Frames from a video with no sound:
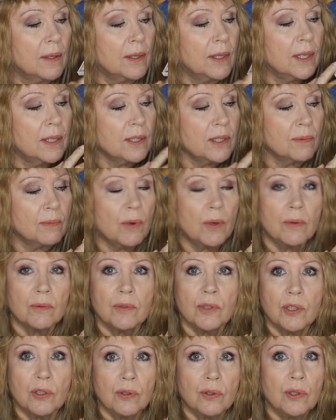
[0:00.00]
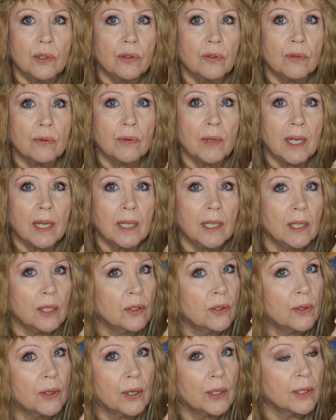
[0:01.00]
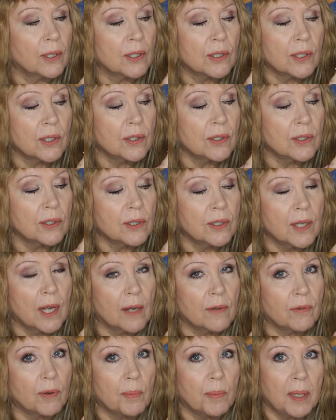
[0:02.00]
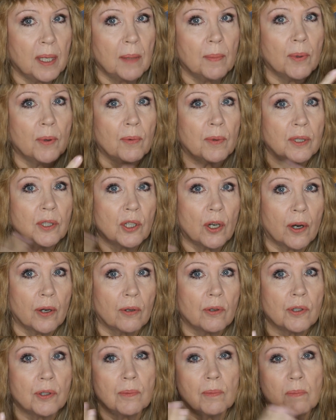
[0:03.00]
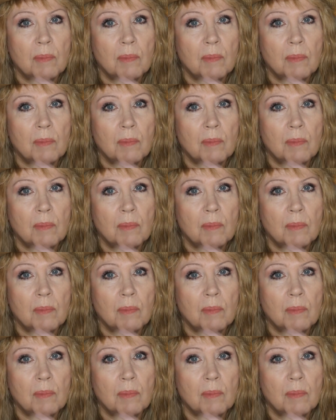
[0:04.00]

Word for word: This won't do you any good because this is not for people with darker,